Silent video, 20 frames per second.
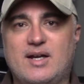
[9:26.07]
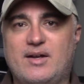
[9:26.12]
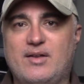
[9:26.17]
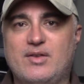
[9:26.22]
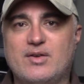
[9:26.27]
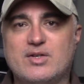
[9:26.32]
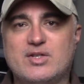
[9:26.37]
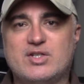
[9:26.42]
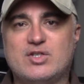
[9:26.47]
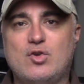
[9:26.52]

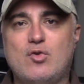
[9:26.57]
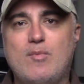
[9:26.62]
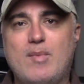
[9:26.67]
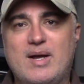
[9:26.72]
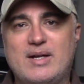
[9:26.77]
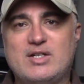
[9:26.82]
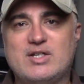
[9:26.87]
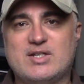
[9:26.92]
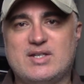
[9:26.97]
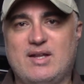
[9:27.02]
There's so
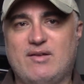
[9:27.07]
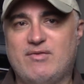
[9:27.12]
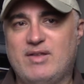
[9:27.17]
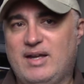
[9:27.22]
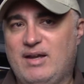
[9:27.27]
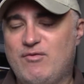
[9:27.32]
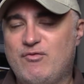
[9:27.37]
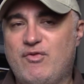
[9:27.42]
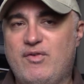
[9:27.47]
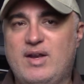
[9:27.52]
much stuff
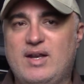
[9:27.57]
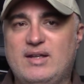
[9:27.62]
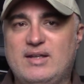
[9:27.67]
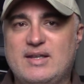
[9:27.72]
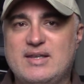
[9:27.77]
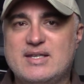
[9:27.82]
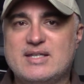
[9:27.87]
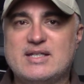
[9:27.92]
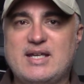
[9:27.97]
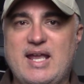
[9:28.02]
that can fit
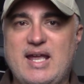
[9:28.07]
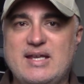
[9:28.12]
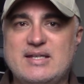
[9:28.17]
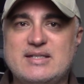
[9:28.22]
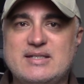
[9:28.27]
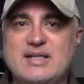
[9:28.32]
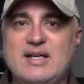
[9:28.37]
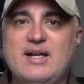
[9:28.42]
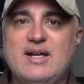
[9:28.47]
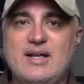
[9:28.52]
into this
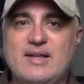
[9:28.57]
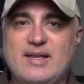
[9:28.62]
case